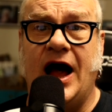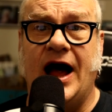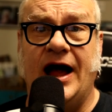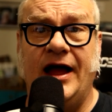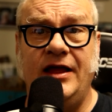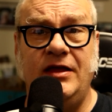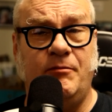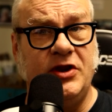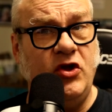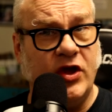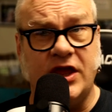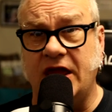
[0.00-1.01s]
Uh,
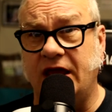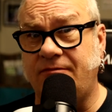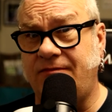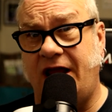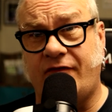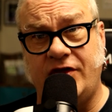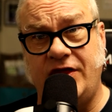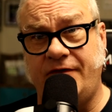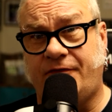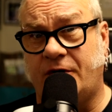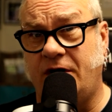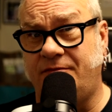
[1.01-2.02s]
but you can get
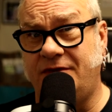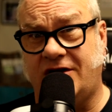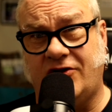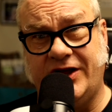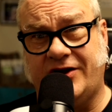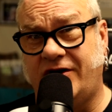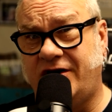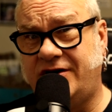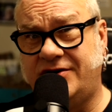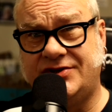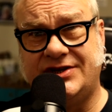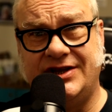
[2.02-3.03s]
everything from the
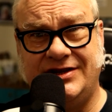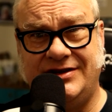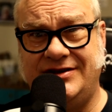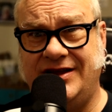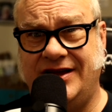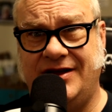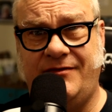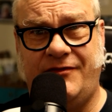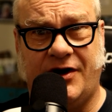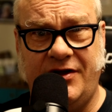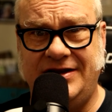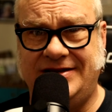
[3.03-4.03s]
clickers and uh,
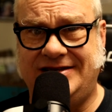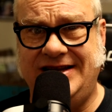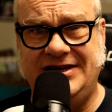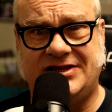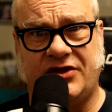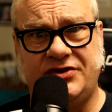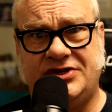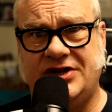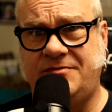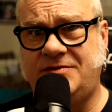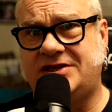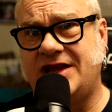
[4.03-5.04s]
very detailed
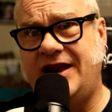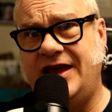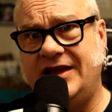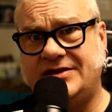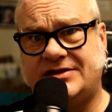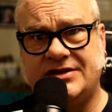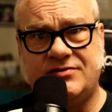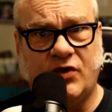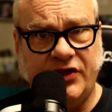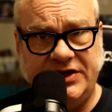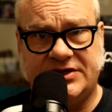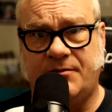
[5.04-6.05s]
gym settings to
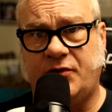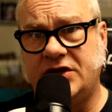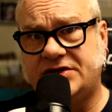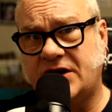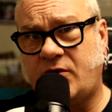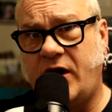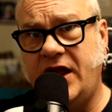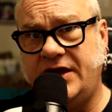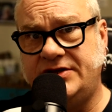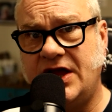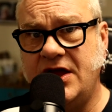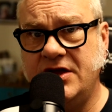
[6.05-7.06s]
really simplistic
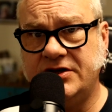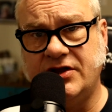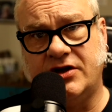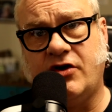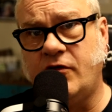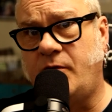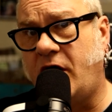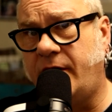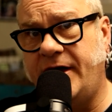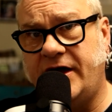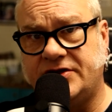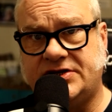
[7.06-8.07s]
rings to the curved
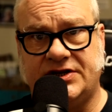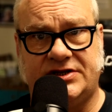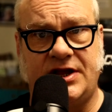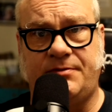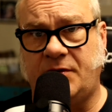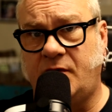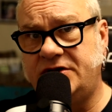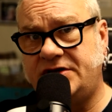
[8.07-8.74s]
barbells to septum